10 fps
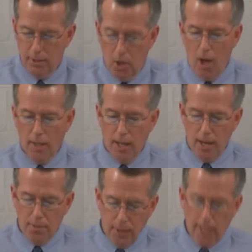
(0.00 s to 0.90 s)
God,
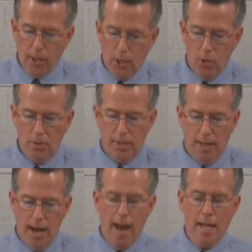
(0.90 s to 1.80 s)
I thank you that
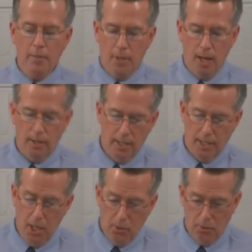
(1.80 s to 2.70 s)
I am not
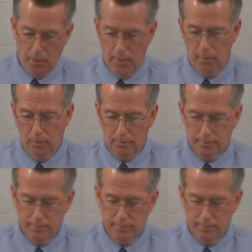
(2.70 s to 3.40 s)
like other people,